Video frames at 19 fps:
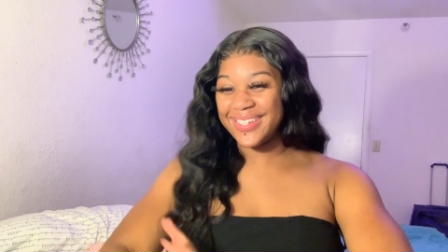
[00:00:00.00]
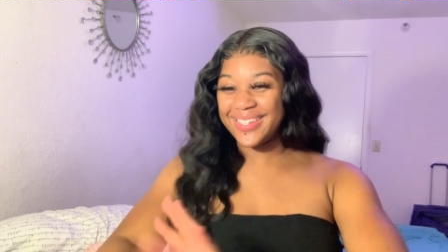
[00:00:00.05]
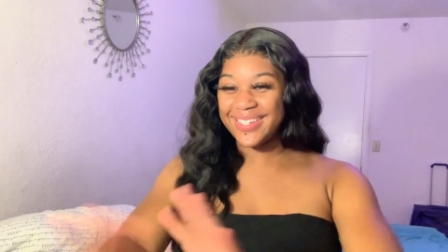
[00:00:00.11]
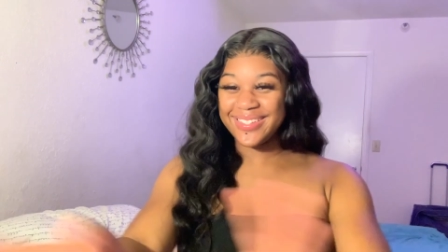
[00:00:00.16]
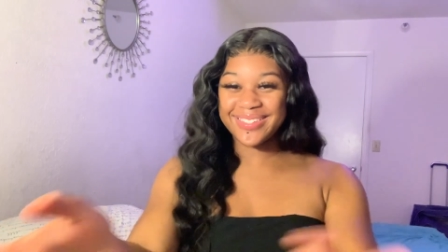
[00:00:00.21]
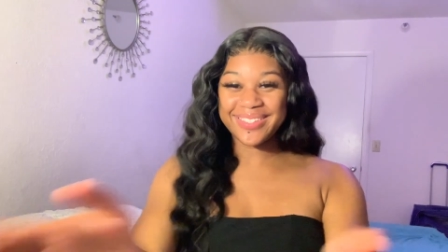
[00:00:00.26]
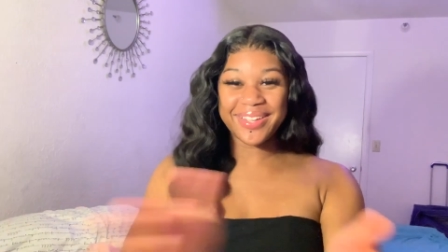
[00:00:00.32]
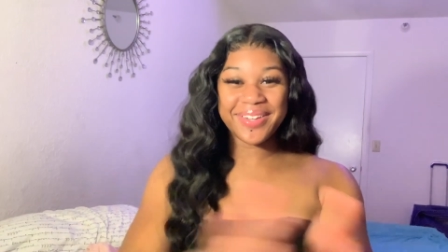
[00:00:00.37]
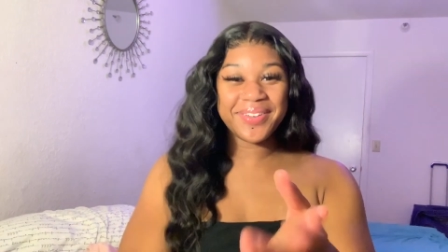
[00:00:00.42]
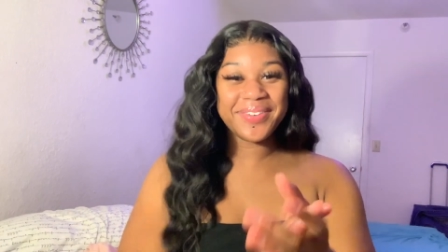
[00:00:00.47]

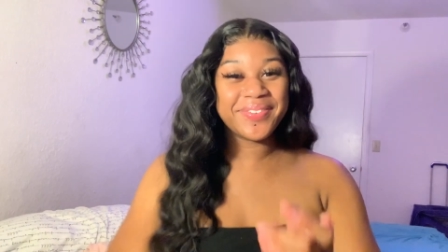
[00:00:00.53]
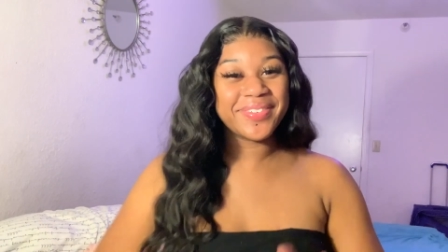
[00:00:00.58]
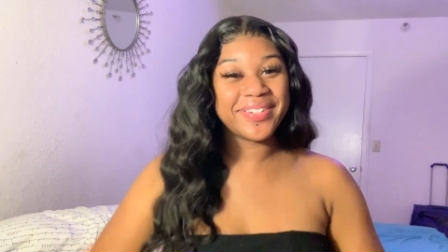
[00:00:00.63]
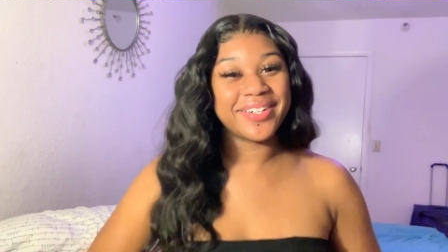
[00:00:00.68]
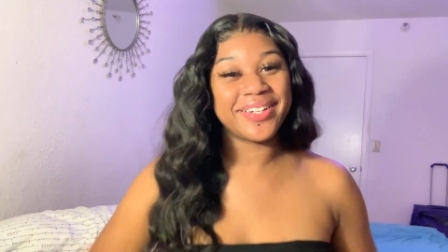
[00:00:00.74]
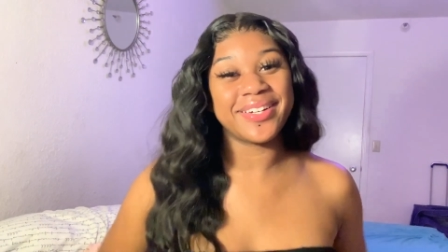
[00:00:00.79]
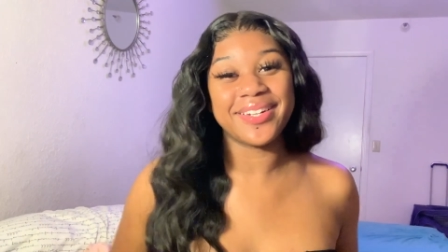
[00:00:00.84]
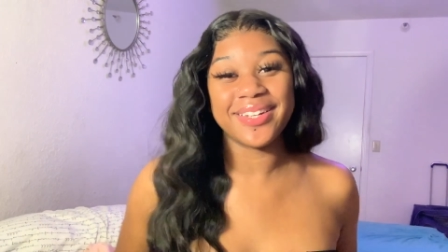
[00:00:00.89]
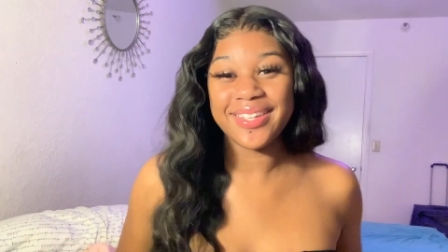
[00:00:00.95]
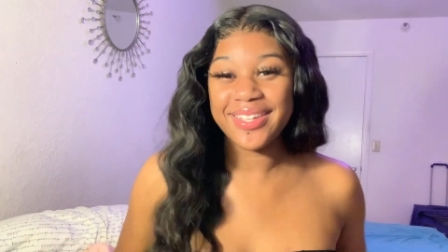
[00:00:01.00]
it's
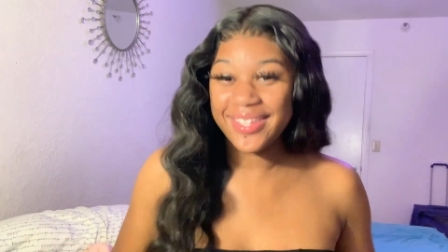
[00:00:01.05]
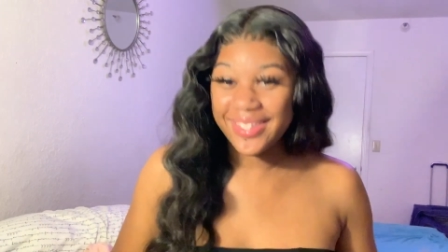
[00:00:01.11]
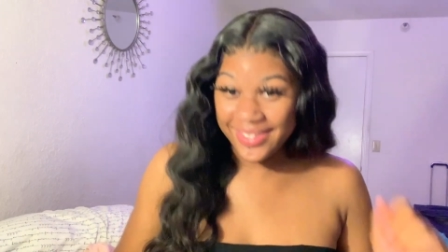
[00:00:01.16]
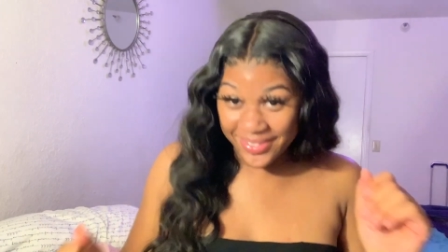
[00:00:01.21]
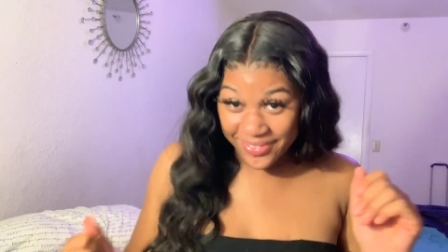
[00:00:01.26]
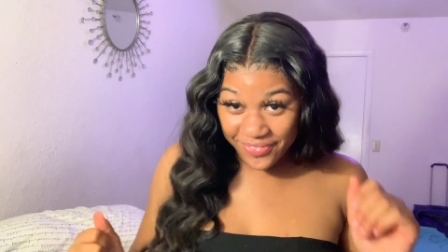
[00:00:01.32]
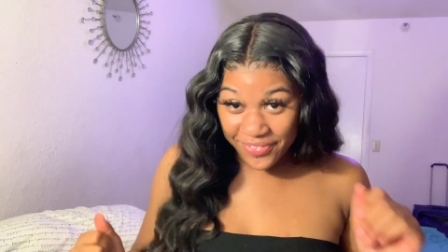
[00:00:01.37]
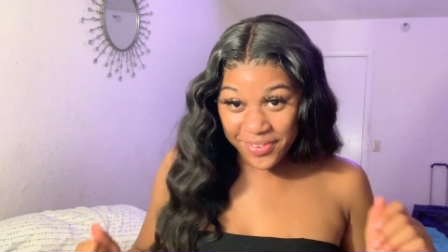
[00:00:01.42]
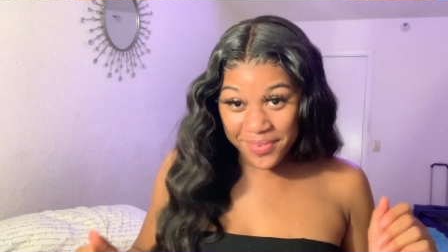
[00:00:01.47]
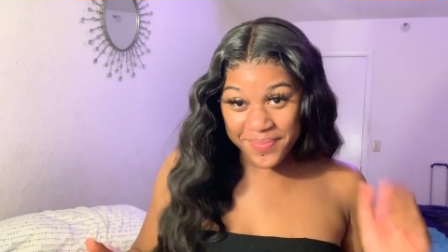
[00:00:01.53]
over.
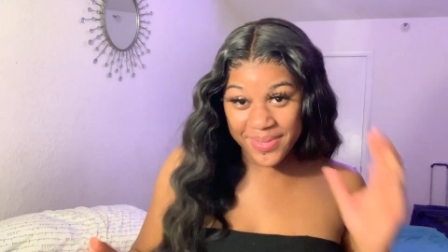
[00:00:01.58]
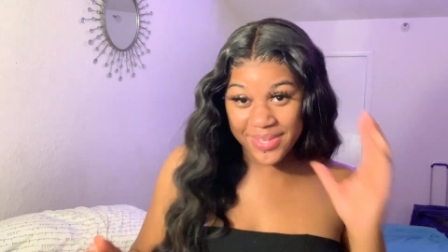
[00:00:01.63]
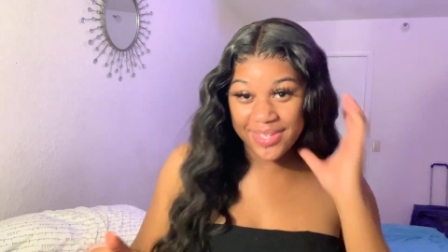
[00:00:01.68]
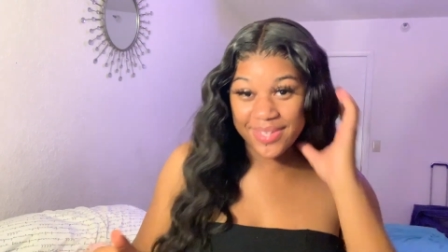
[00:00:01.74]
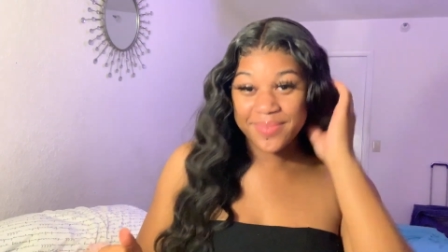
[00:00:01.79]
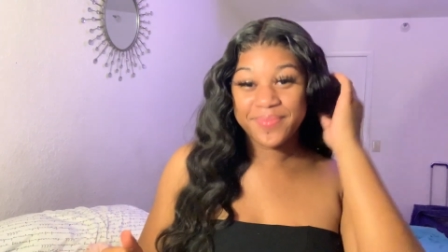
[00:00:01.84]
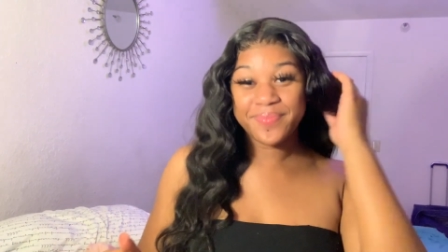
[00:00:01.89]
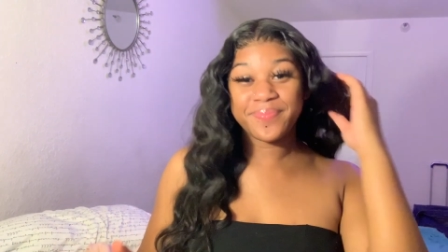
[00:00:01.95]
You feel me?